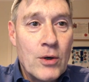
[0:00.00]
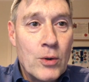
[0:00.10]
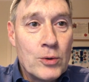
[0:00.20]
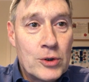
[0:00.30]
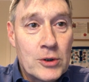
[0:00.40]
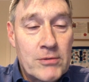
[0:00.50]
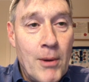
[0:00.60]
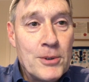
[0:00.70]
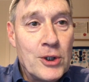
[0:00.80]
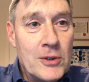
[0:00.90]
all sorts of
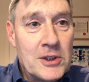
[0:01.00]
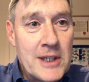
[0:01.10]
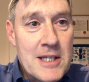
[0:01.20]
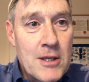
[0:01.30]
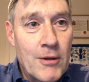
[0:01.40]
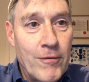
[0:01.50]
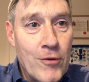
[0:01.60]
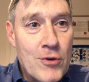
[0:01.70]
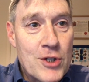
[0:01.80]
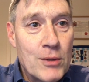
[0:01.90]
opportunities that the
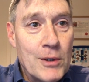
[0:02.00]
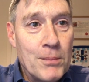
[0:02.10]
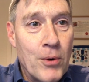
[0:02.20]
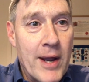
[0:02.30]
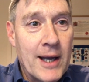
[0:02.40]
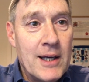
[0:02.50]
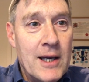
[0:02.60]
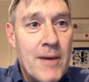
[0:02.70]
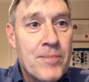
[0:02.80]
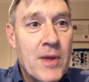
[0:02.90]
future will bring
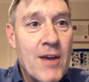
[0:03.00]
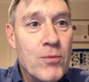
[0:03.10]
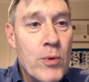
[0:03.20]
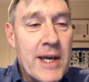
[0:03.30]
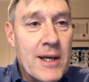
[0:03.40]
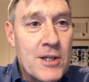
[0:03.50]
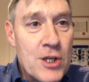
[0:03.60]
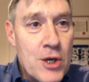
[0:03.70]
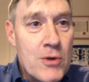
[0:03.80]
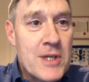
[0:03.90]
if we can
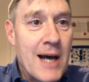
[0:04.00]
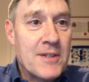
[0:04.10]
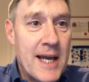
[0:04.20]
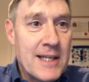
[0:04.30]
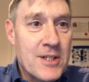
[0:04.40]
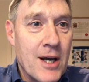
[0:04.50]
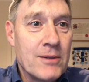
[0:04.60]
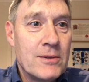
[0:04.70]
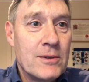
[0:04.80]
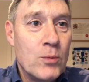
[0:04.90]
use our data
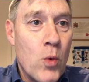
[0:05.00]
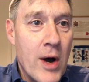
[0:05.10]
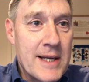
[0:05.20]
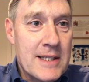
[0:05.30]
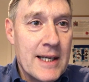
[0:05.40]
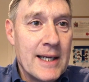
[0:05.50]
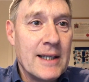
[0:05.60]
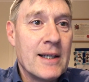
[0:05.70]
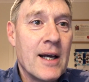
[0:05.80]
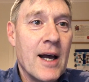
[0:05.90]

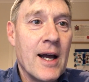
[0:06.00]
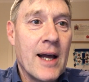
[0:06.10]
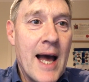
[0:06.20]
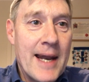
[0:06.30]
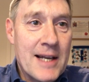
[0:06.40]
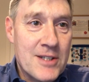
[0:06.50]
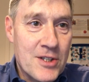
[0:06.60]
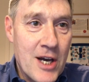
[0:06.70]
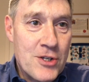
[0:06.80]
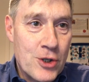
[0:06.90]
wisely and
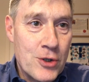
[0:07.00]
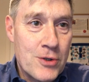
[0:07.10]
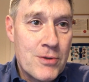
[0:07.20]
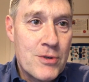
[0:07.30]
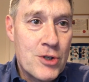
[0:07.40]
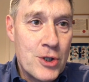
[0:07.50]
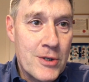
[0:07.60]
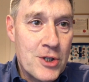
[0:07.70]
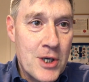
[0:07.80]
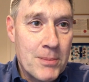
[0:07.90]
exercise good
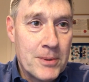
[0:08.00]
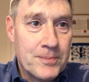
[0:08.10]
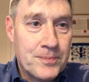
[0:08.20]
stewardship.